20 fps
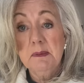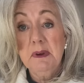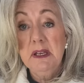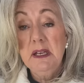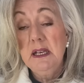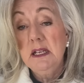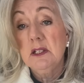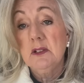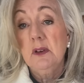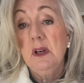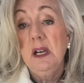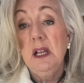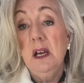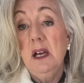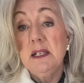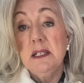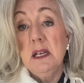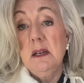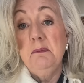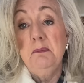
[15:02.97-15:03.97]
my ears, really.
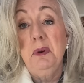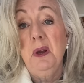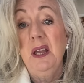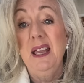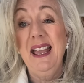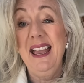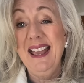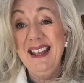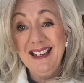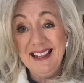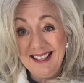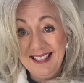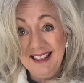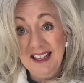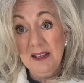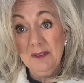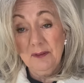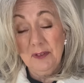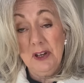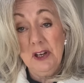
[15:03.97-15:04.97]
I don't buy
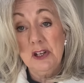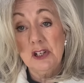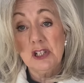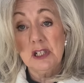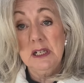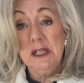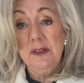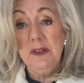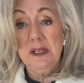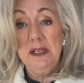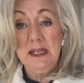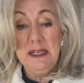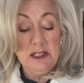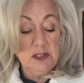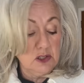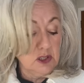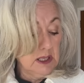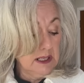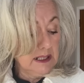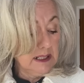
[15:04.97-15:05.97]
anything virtually that needs
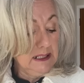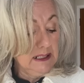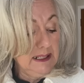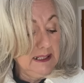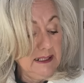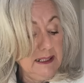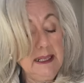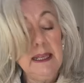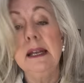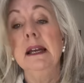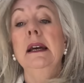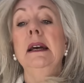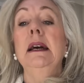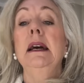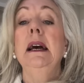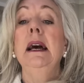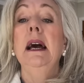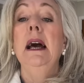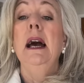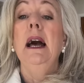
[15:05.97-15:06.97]
dry cleaning.
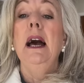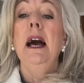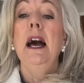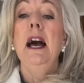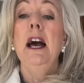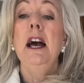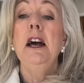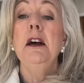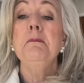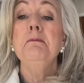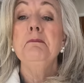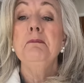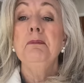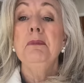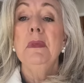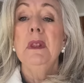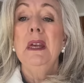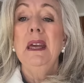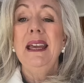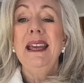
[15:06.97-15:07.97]
Um,
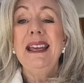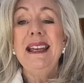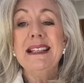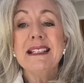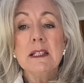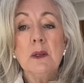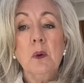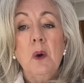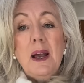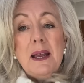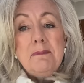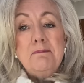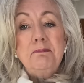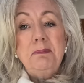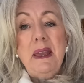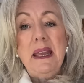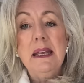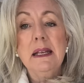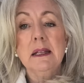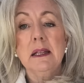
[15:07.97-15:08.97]
it is quite
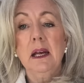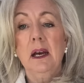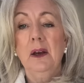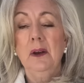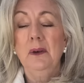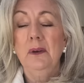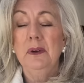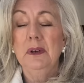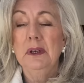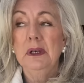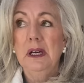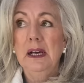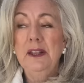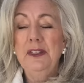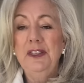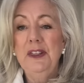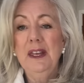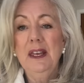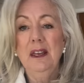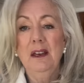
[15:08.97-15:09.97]
big though. I
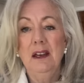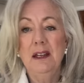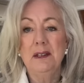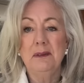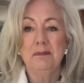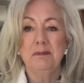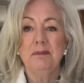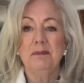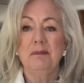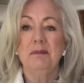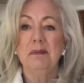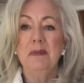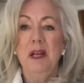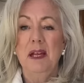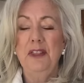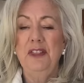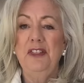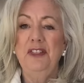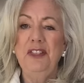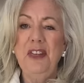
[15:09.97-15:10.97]
think I,
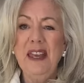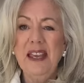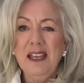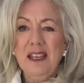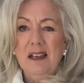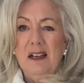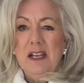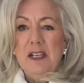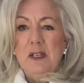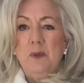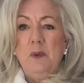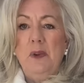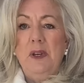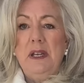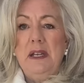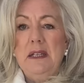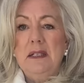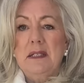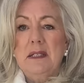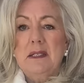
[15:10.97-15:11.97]
I think I'd want
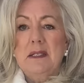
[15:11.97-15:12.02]
it